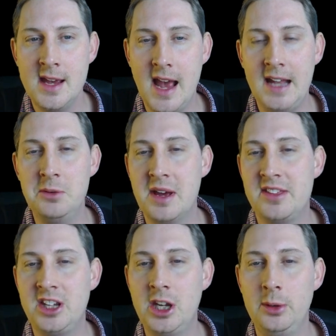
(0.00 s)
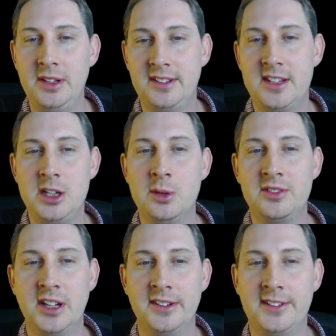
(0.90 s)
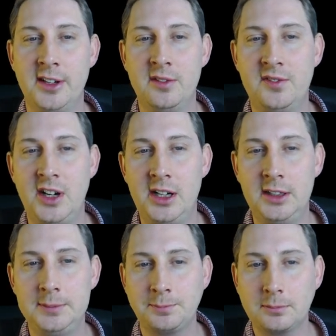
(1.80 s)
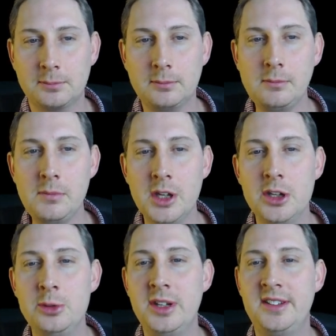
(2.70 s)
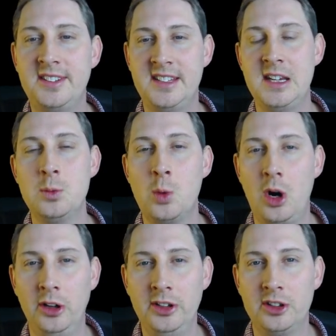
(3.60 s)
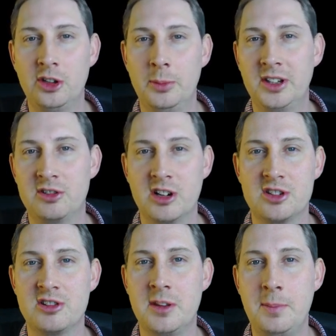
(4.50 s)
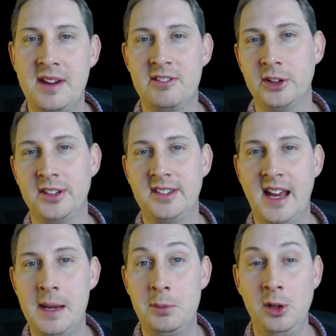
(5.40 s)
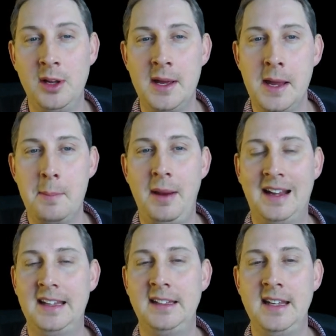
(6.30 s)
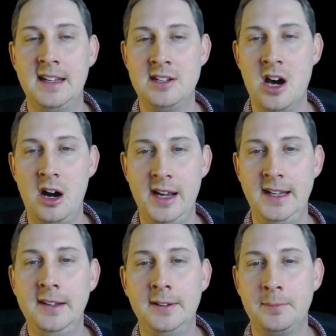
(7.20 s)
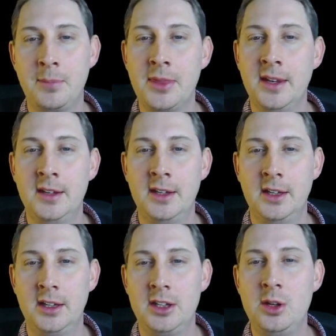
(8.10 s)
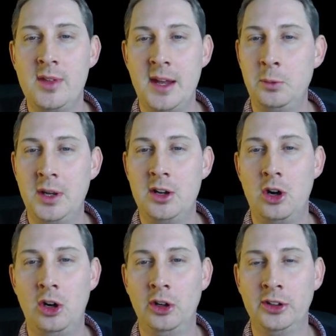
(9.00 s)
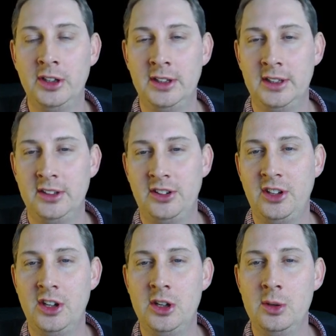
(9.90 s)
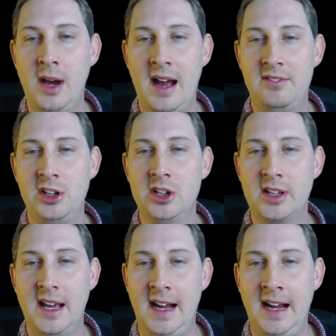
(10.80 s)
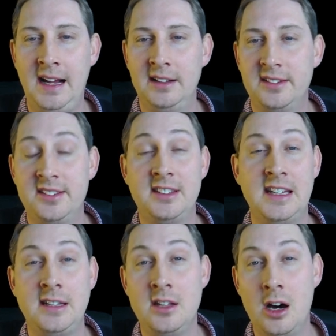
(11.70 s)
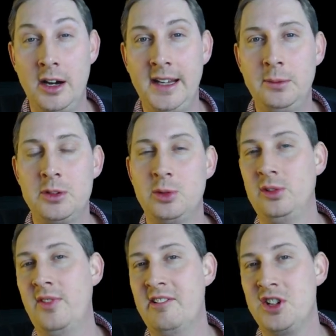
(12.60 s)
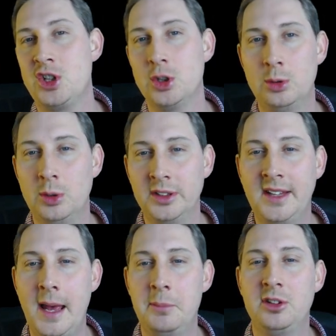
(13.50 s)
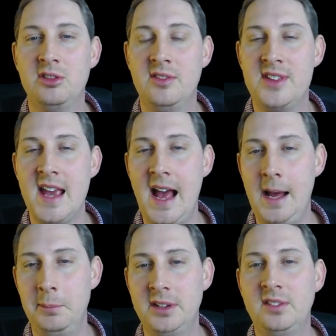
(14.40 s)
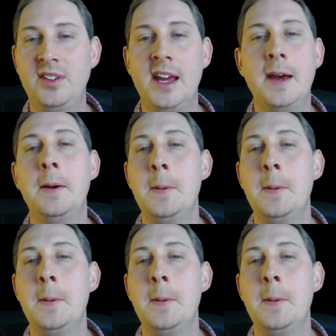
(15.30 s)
Anyway, the units that you have done so far, you did C1, atomic structure in the periodic table, back in year 9. You then went on to have a look at C9, which was a very short one, chemistry of the atmosphere,